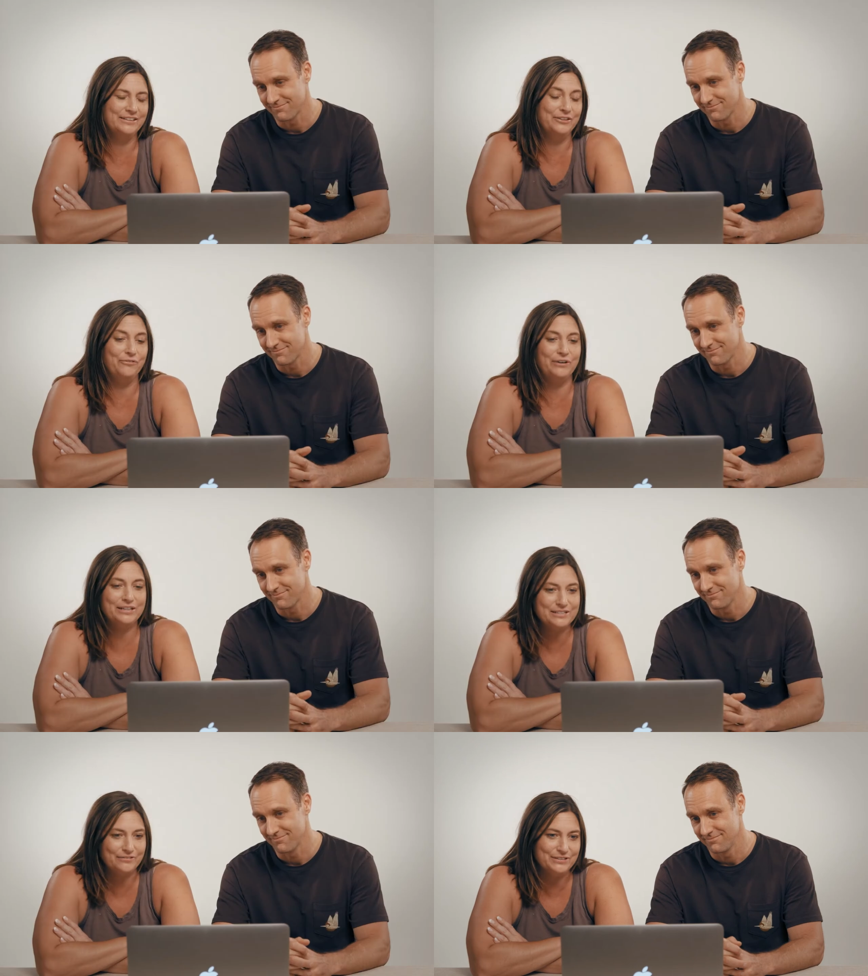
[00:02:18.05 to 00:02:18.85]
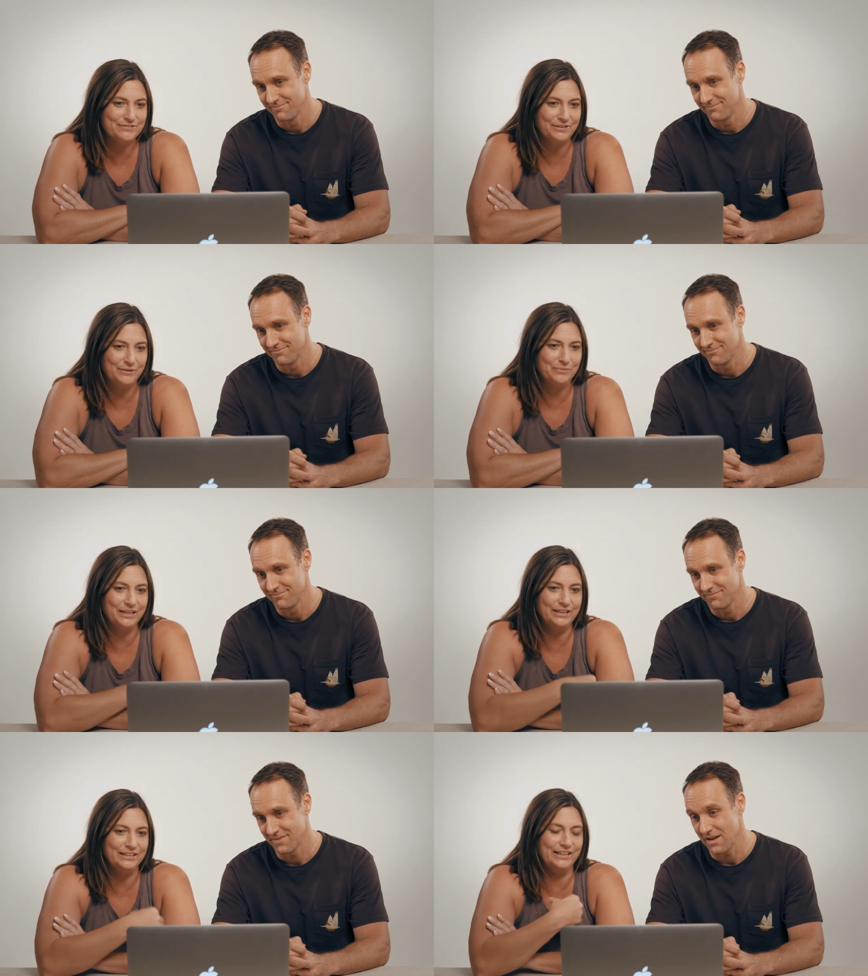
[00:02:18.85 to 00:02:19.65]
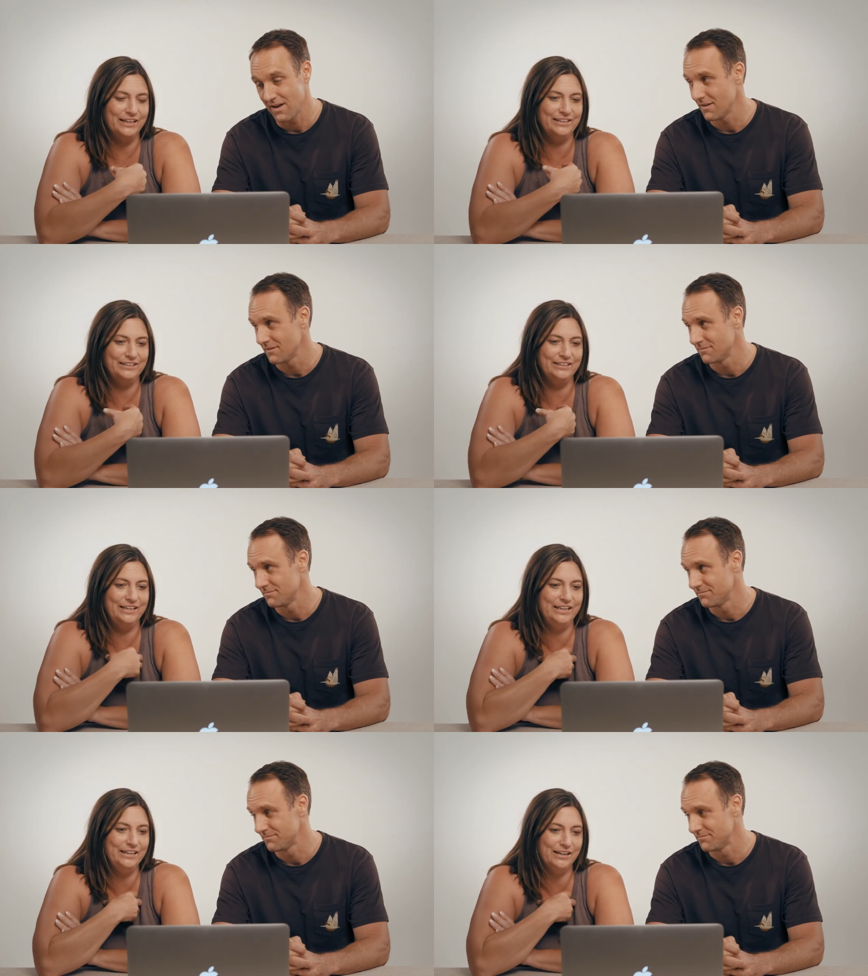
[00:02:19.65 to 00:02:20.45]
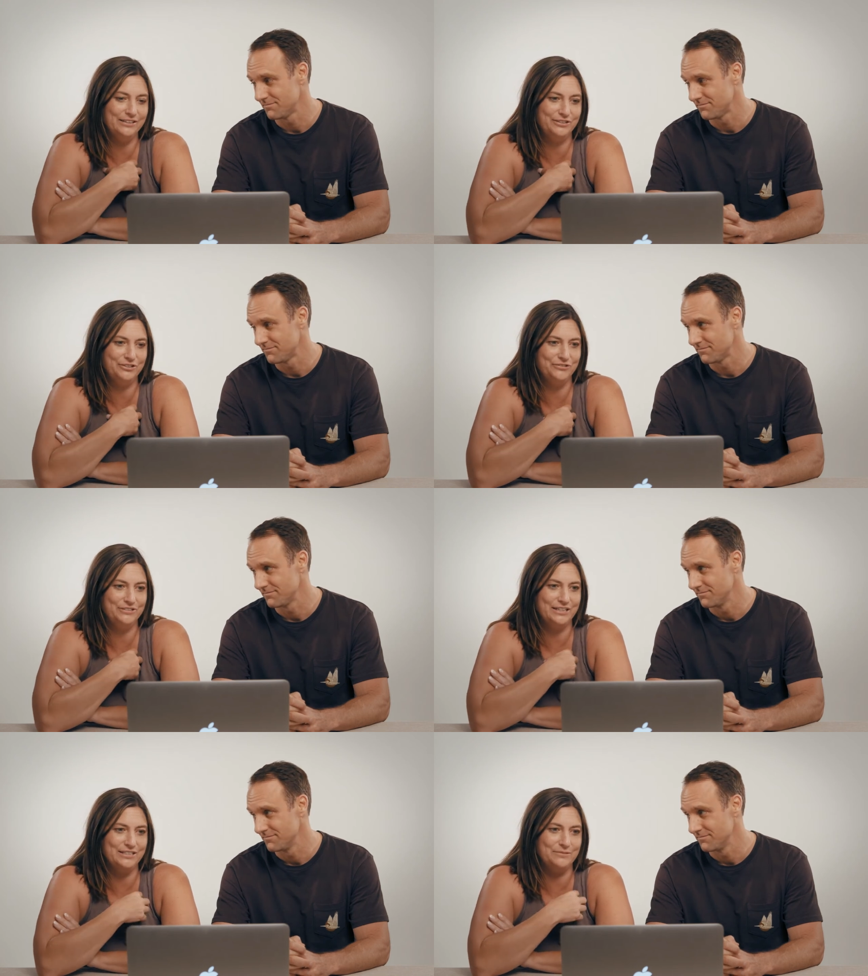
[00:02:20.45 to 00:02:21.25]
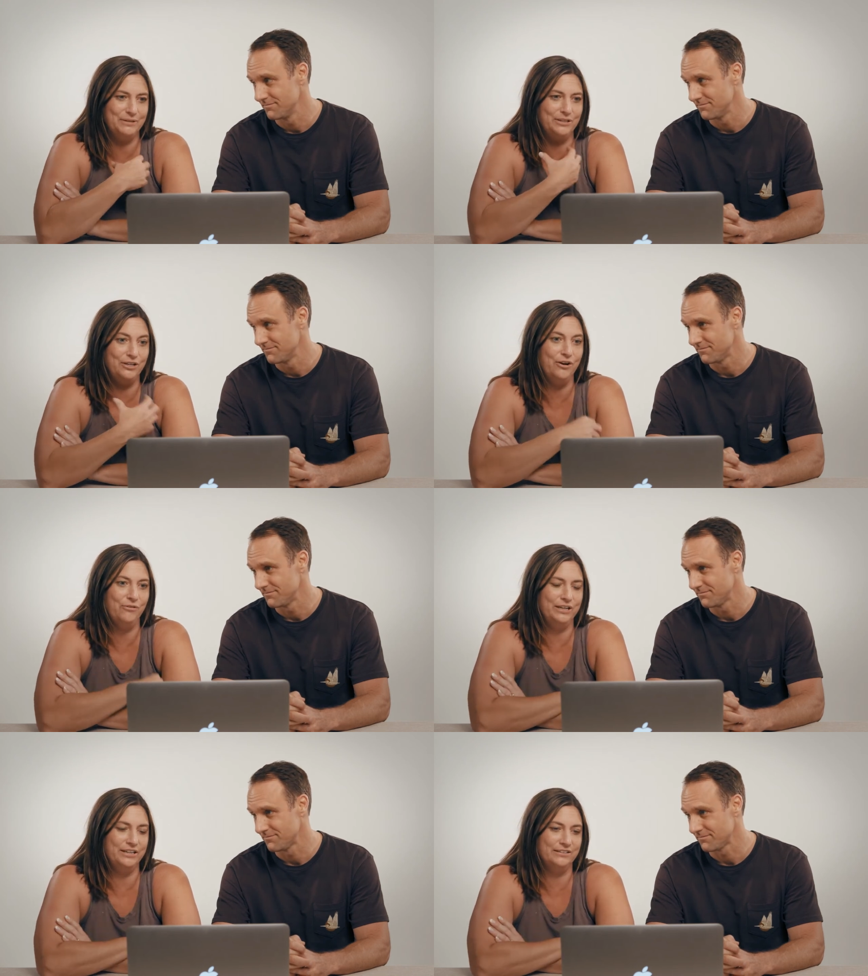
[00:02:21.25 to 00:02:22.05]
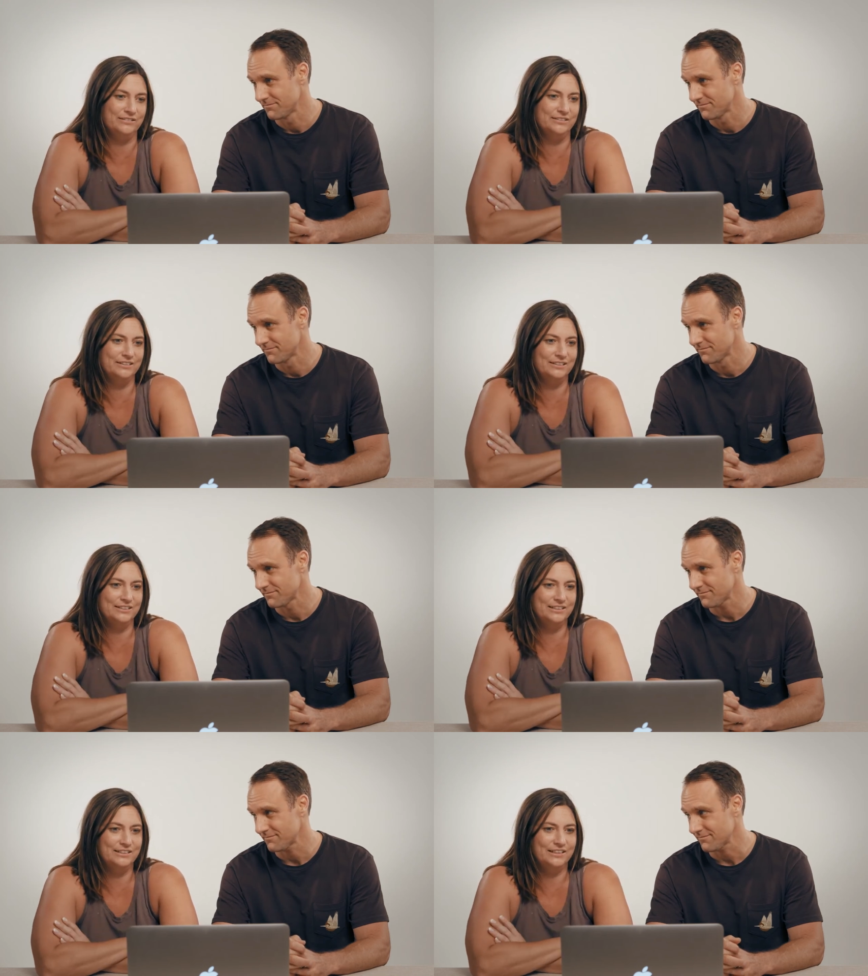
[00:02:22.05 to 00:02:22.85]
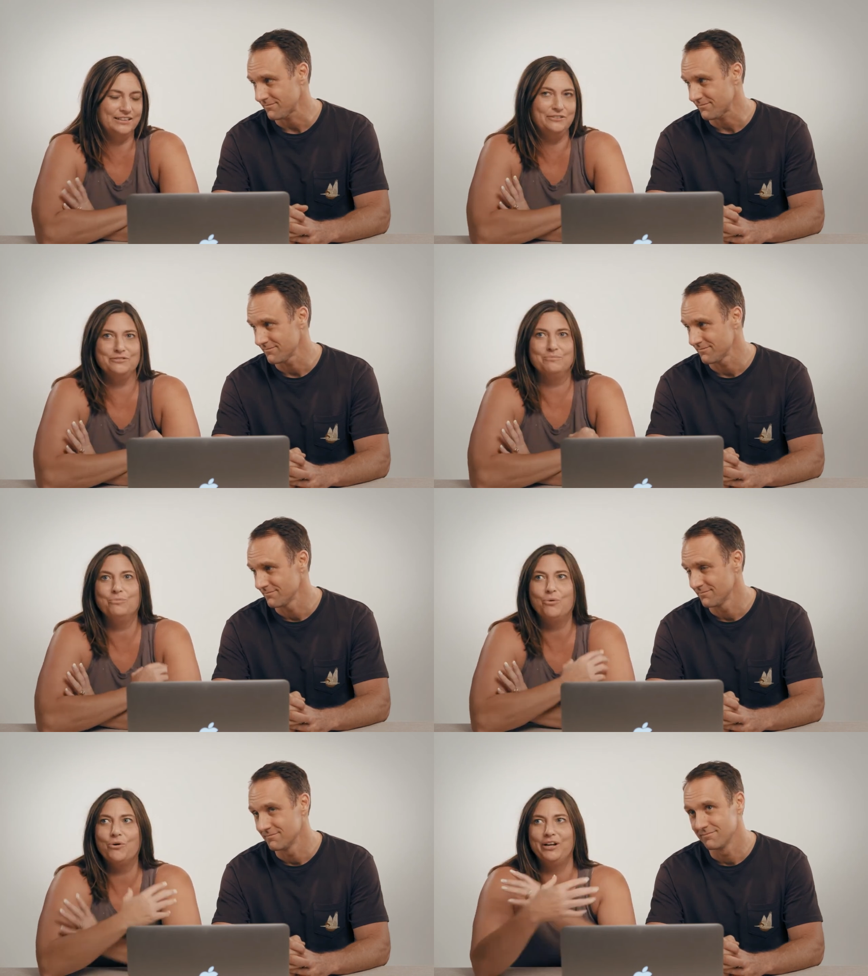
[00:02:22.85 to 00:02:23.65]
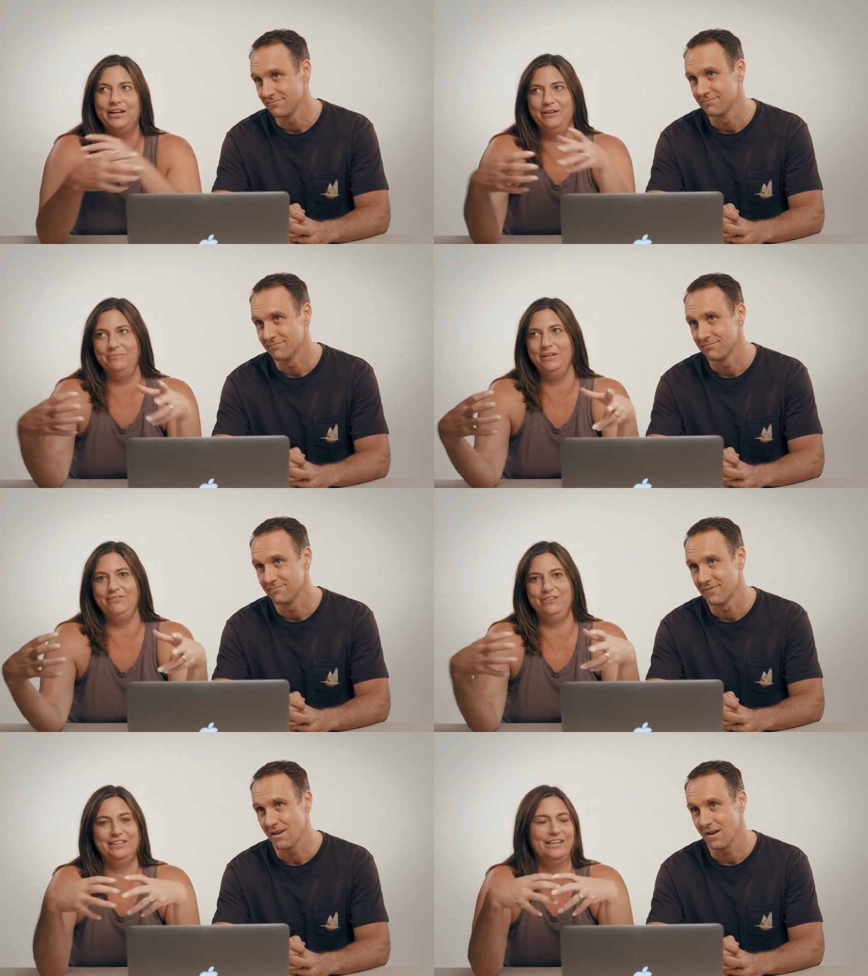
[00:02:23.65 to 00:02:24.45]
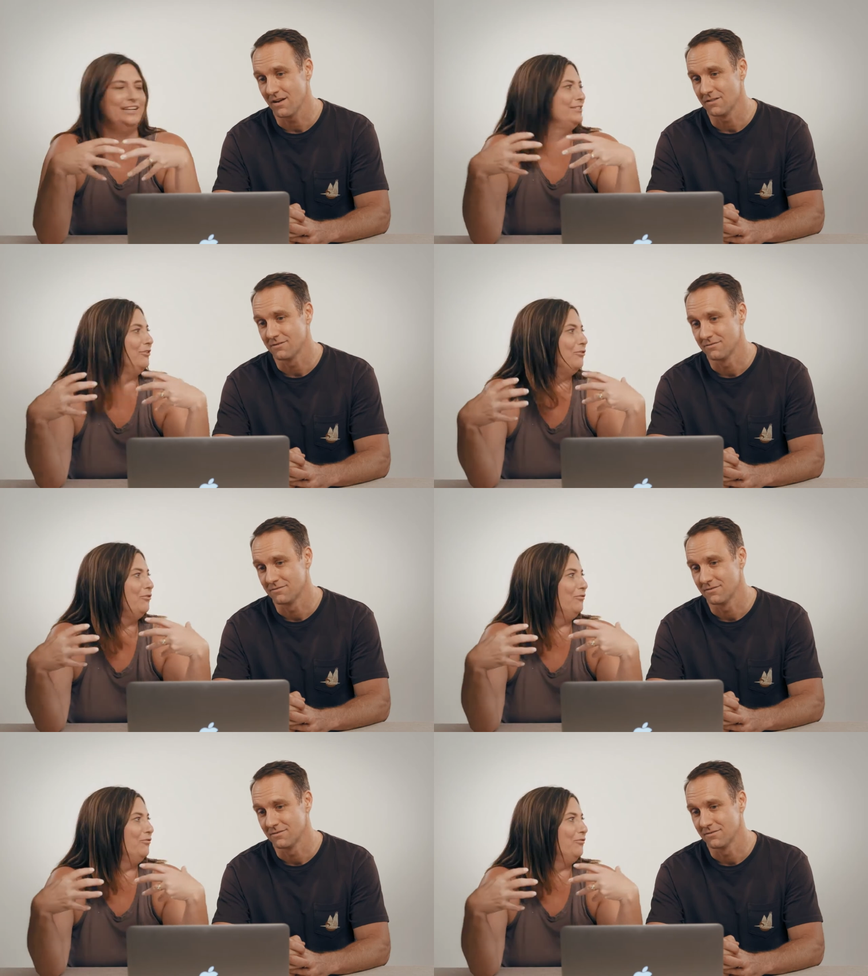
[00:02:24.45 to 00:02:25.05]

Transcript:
Speaker 1: the rest of his family and yeah. that he got to choose us, but knowing that there's more to him even, yeah. that it's a whole